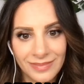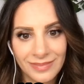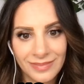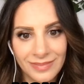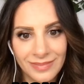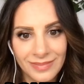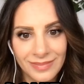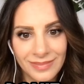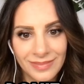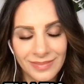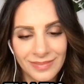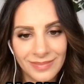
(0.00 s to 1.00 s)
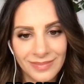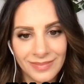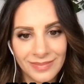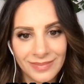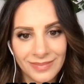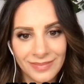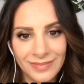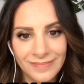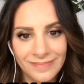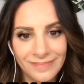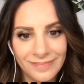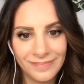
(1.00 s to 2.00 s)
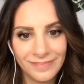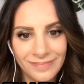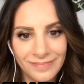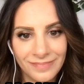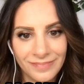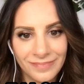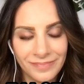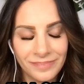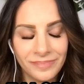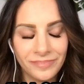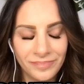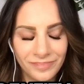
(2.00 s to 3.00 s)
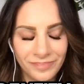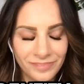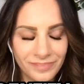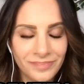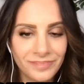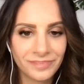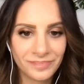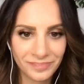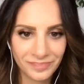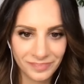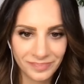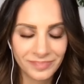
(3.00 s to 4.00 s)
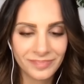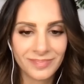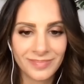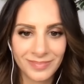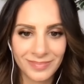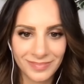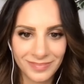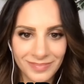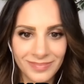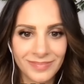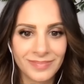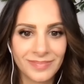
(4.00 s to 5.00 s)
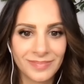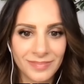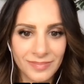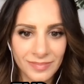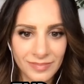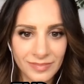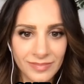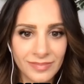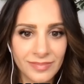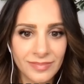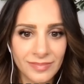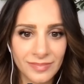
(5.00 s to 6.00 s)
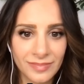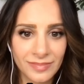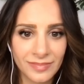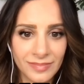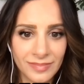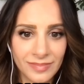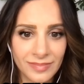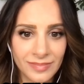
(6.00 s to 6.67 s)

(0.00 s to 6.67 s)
(not speaking)